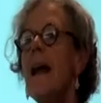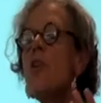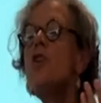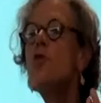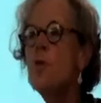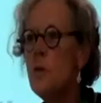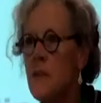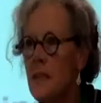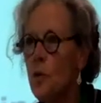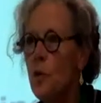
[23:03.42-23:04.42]
are
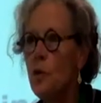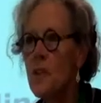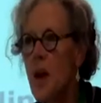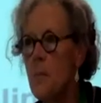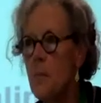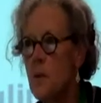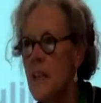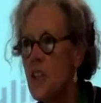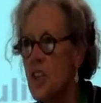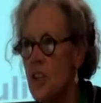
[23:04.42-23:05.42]
used to use
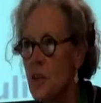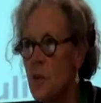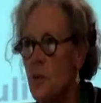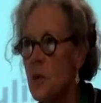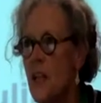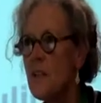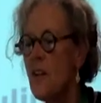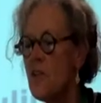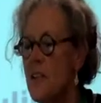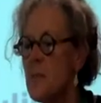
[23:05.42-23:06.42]
computational tools that
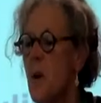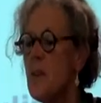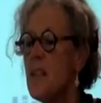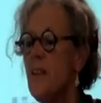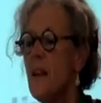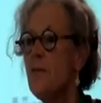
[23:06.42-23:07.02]
are responsive and